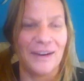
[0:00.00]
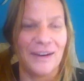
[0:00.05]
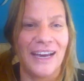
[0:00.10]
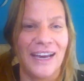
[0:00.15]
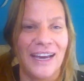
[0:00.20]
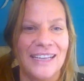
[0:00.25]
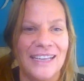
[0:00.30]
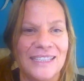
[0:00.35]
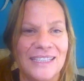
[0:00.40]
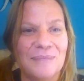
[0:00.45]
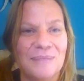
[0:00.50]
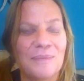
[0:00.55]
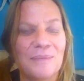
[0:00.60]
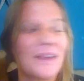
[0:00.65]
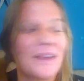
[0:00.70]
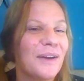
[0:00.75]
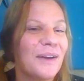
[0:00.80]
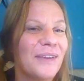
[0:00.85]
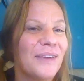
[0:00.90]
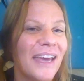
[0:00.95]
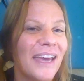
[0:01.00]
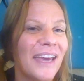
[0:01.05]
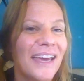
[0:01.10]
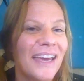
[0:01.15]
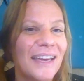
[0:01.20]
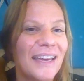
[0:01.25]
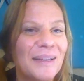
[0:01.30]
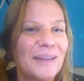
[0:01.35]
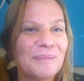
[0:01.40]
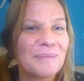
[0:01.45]
All right.
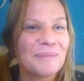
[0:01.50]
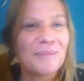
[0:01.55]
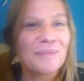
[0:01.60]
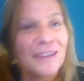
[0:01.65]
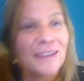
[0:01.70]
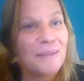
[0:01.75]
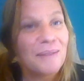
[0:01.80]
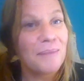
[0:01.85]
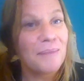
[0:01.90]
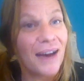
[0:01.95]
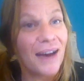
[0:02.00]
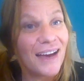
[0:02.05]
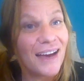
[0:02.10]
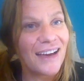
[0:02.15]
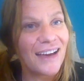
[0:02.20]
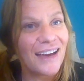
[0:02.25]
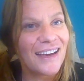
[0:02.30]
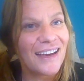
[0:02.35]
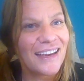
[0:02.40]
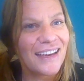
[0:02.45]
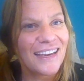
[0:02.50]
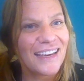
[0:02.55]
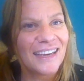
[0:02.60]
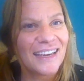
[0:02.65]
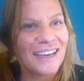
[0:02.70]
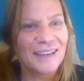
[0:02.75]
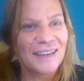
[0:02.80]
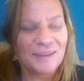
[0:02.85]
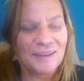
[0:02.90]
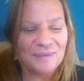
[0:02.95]
Okay.
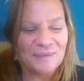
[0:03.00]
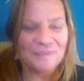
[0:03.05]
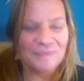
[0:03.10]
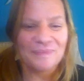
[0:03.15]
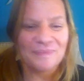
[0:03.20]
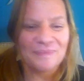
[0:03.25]
Bye.